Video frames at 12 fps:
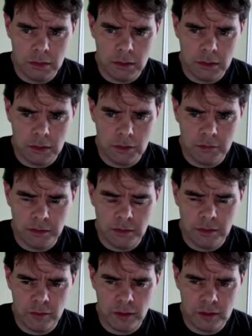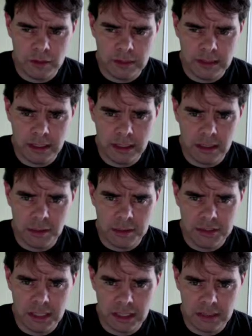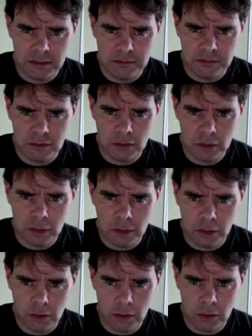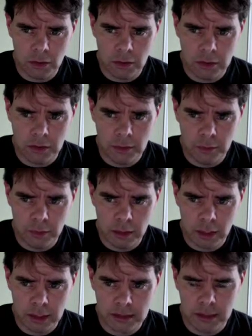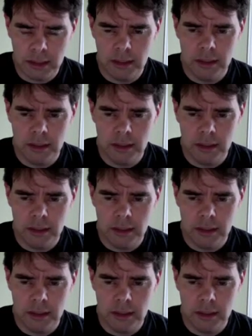very rarely take an objective look on your product.